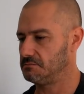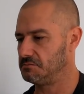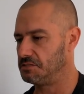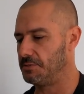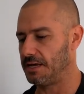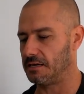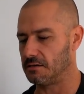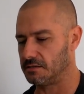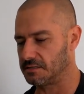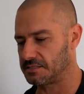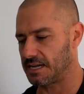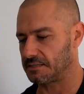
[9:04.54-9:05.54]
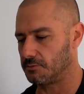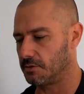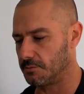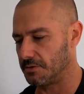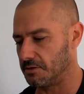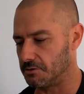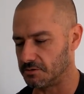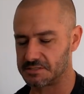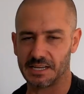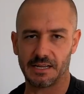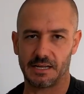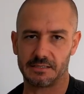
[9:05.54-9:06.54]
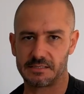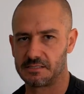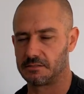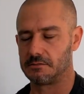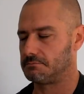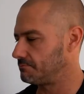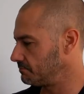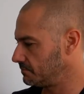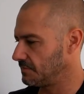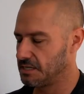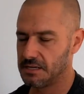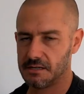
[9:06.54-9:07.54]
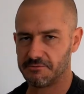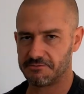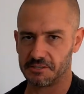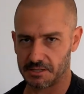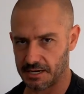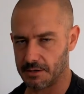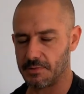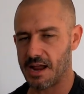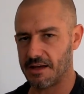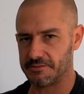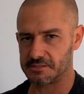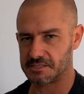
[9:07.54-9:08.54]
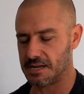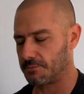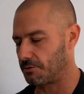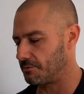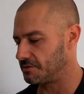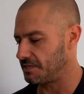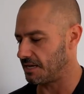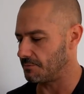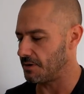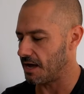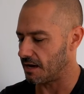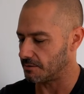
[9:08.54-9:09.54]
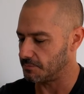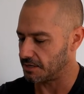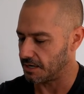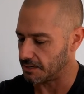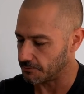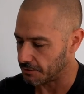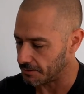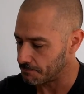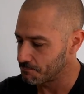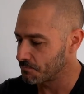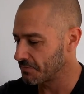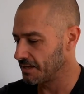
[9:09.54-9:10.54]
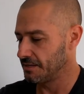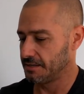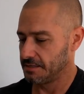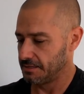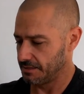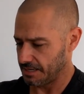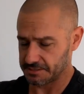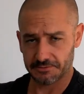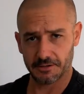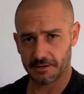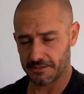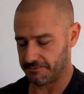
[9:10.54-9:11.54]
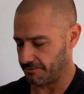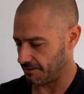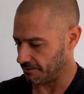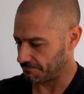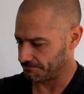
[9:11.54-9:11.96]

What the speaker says: debating on exactly what I'm gonna do, because I still feel like I'm gonna have a separate day bag. But anyway, that's for another video.